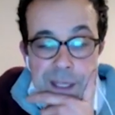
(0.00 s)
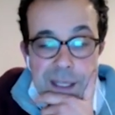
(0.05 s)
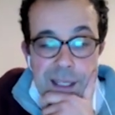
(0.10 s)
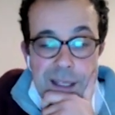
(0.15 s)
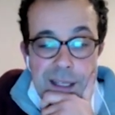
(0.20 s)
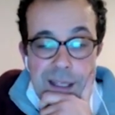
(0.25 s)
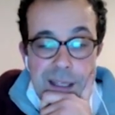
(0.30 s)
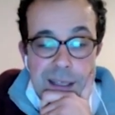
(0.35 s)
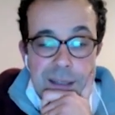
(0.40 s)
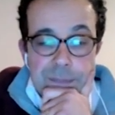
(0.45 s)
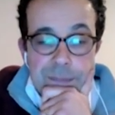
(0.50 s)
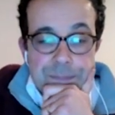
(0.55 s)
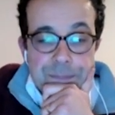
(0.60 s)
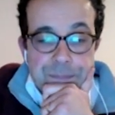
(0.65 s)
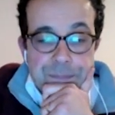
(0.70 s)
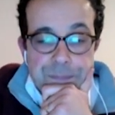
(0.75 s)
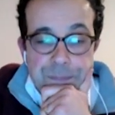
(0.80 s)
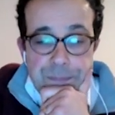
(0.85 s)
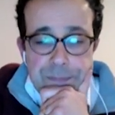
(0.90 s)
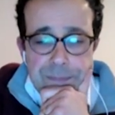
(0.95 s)

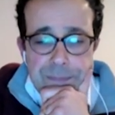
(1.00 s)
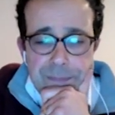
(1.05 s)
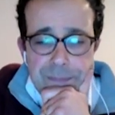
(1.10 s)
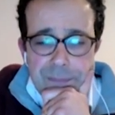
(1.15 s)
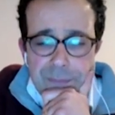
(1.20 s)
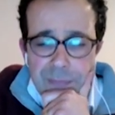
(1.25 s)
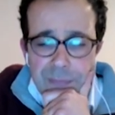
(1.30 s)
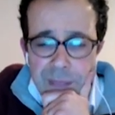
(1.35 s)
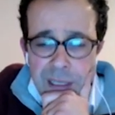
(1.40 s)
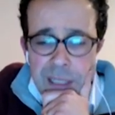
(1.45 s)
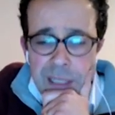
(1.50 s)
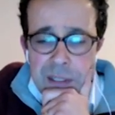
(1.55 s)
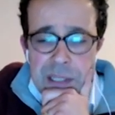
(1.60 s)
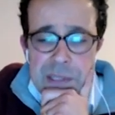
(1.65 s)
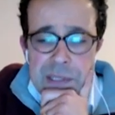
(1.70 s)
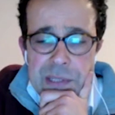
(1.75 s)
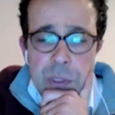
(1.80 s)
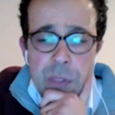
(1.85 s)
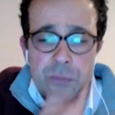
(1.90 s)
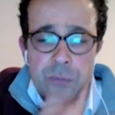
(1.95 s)
it
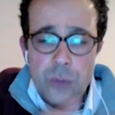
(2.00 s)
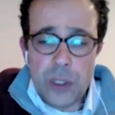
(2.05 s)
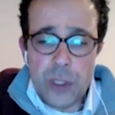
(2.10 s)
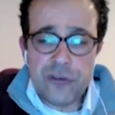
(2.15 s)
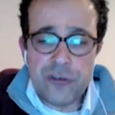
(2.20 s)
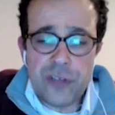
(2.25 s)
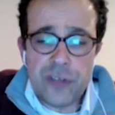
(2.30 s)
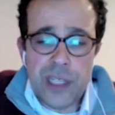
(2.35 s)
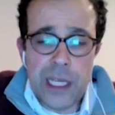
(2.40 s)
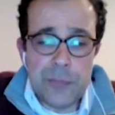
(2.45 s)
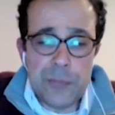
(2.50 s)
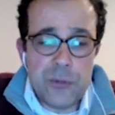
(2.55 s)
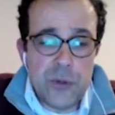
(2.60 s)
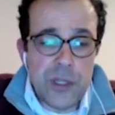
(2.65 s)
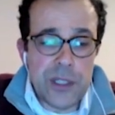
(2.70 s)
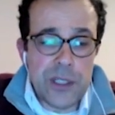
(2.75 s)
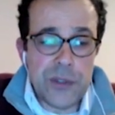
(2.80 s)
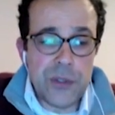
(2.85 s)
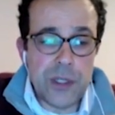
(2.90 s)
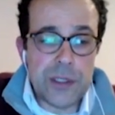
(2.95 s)
is your watch time. You
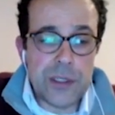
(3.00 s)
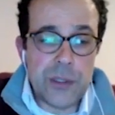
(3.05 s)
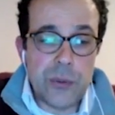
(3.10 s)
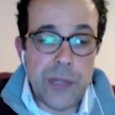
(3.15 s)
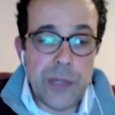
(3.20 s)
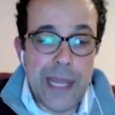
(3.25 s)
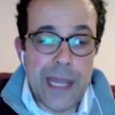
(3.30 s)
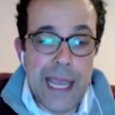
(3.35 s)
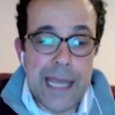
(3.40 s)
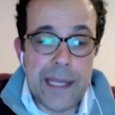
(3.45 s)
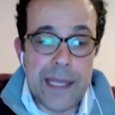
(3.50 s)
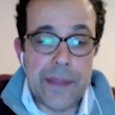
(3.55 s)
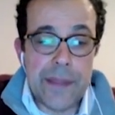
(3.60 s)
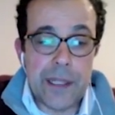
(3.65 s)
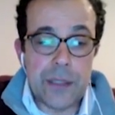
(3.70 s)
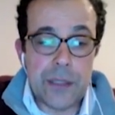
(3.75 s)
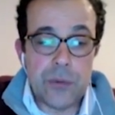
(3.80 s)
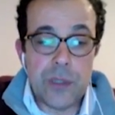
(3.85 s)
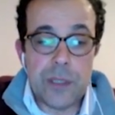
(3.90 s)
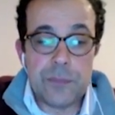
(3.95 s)
are not doing
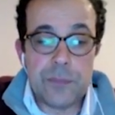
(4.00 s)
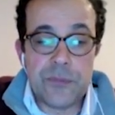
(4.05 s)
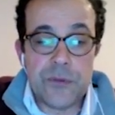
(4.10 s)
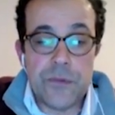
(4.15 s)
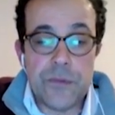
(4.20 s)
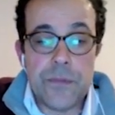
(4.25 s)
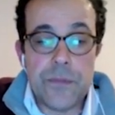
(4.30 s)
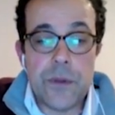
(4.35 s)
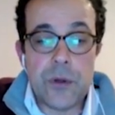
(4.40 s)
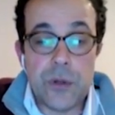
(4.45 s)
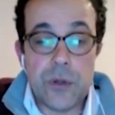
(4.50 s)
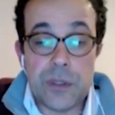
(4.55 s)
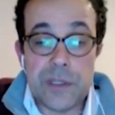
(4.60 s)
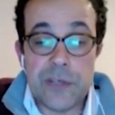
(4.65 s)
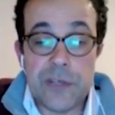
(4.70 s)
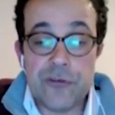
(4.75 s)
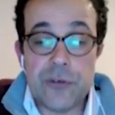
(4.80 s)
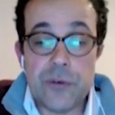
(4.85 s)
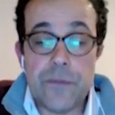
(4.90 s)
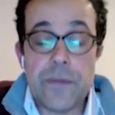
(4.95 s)
anything to improve the
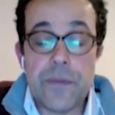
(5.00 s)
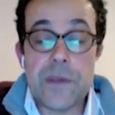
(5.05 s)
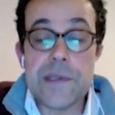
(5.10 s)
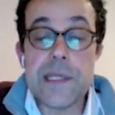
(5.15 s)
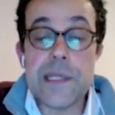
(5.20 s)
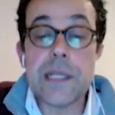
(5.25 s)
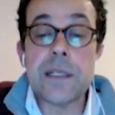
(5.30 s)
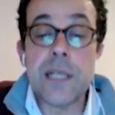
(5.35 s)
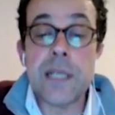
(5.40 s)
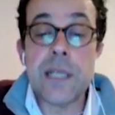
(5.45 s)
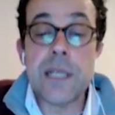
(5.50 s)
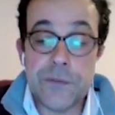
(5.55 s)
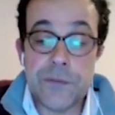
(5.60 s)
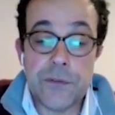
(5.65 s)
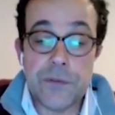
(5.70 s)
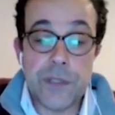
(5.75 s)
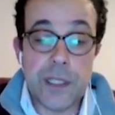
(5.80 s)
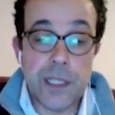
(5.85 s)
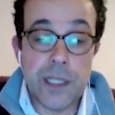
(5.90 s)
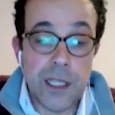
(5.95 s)
condition of the sick
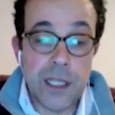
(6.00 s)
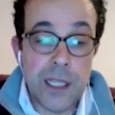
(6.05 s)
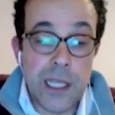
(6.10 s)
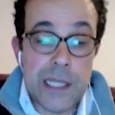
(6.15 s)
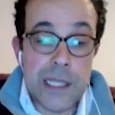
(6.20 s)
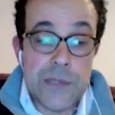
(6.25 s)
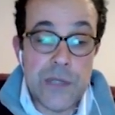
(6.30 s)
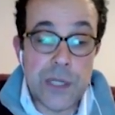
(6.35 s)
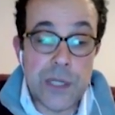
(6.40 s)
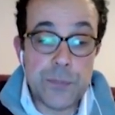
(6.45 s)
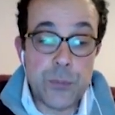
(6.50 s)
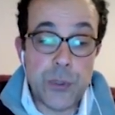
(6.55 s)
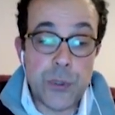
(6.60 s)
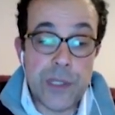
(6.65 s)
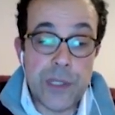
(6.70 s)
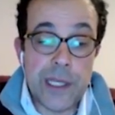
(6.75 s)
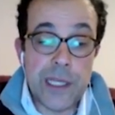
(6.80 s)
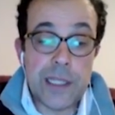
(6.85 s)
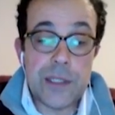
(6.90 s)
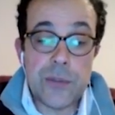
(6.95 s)
country. You are
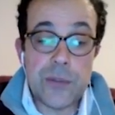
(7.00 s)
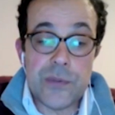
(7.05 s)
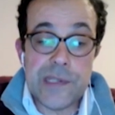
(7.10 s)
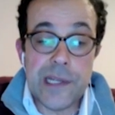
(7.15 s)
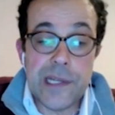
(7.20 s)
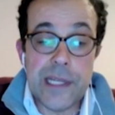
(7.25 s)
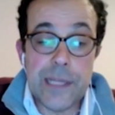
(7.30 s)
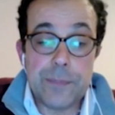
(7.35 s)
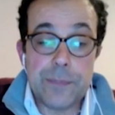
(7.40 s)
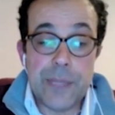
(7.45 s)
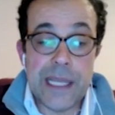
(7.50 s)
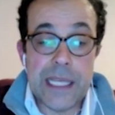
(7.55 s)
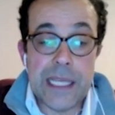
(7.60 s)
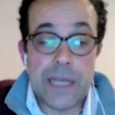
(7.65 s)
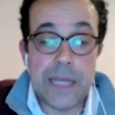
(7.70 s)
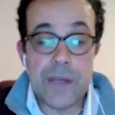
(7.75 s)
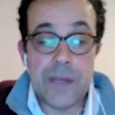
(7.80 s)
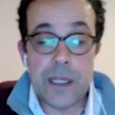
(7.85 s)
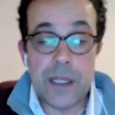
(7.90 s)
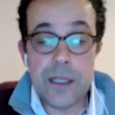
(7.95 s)
putting it to sleep by
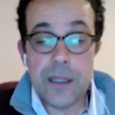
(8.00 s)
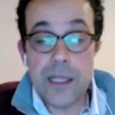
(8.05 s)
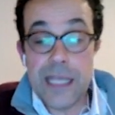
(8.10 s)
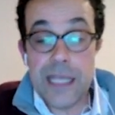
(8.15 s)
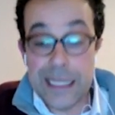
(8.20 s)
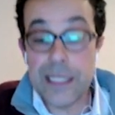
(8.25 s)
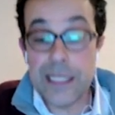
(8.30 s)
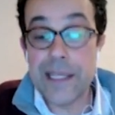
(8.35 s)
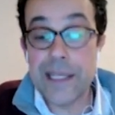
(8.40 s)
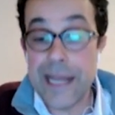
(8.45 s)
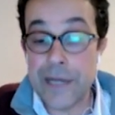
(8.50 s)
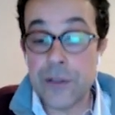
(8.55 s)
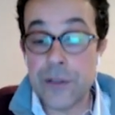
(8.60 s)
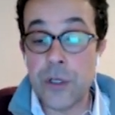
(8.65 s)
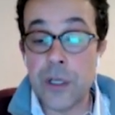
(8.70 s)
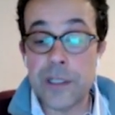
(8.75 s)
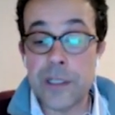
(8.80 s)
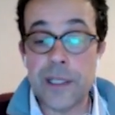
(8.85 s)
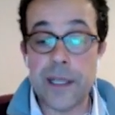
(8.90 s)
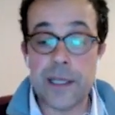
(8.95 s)
giving it
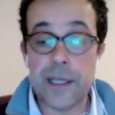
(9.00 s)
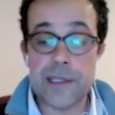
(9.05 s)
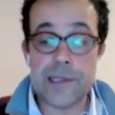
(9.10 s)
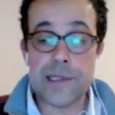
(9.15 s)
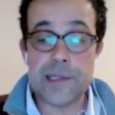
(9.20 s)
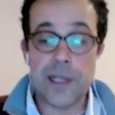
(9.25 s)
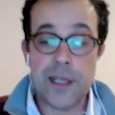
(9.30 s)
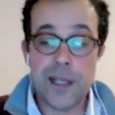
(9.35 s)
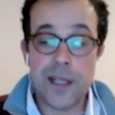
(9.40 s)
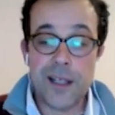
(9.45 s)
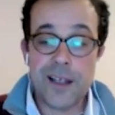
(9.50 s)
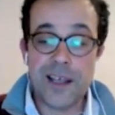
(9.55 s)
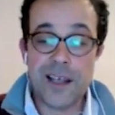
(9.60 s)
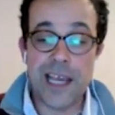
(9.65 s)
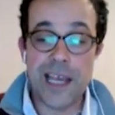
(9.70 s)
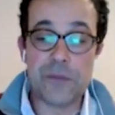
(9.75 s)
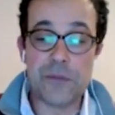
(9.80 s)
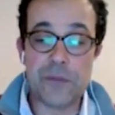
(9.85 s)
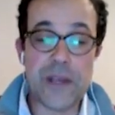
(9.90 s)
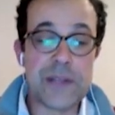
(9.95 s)
narcotics.
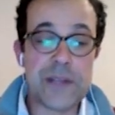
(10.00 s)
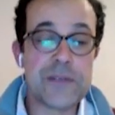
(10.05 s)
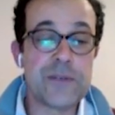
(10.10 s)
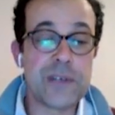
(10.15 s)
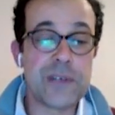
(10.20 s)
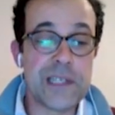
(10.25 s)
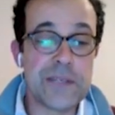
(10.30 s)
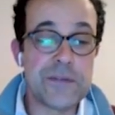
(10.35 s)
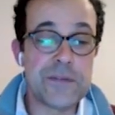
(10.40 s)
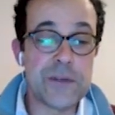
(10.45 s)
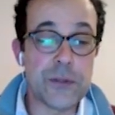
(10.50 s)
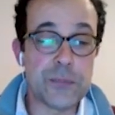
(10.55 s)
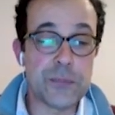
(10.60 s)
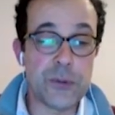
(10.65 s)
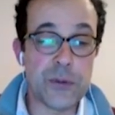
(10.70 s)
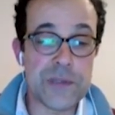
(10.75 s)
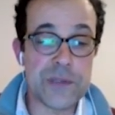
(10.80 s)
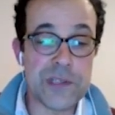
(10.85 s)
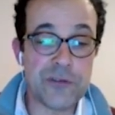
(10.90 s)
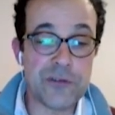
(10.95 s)
And when you leave your
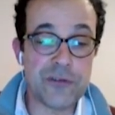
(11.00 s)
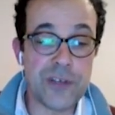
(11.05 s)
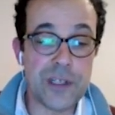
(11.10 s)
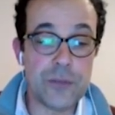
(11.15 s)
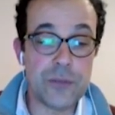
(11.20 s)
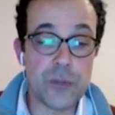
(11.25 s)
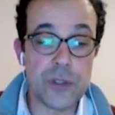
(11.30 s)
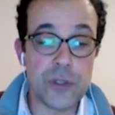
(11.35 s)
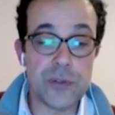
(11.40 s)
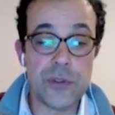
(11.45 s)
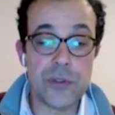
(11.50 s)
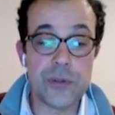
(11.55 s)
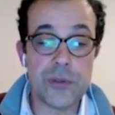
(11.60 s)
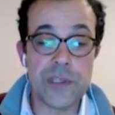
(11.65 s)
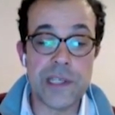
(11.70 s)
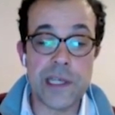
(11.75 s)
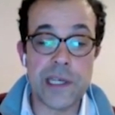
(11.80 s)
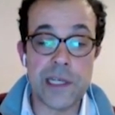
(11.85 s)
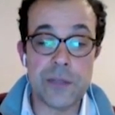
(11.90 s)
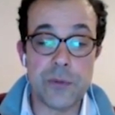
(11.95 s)
position, what do you
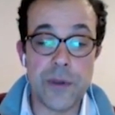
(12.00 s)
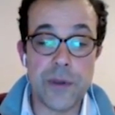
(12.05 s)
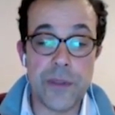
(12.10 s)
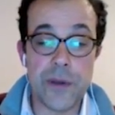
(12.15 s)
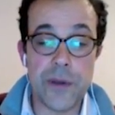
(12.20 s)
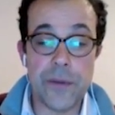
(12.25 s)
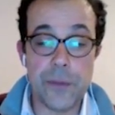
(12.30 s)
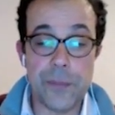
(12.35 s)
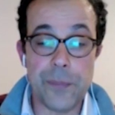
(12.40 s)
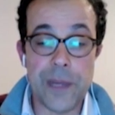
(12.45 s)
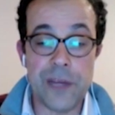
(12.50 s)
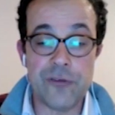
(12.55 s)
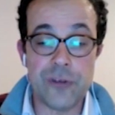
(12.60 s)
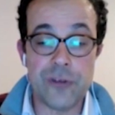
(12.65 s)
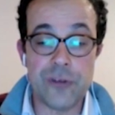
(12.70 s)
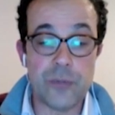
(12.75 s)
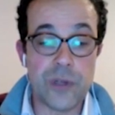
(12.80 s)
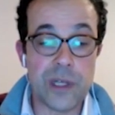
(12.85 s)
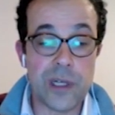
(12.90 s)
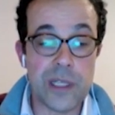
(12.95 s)
care whether the
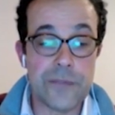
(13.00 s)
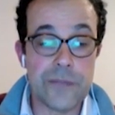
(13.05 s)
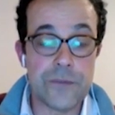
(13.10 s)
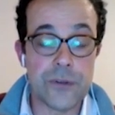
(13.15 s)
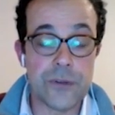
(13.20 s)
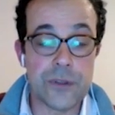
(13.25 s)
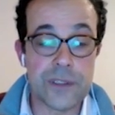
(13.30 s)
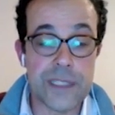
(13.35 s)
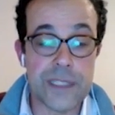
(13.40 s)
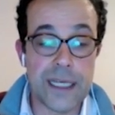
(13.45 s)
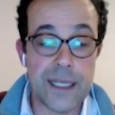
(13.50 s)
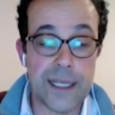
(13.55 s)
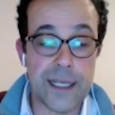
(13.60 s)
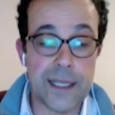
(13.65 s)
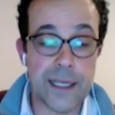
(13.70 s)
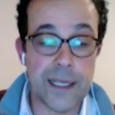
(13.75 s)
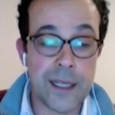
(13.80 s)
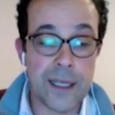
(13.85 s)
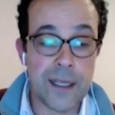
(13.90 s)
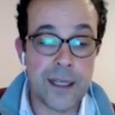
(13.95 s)
patient will live or die?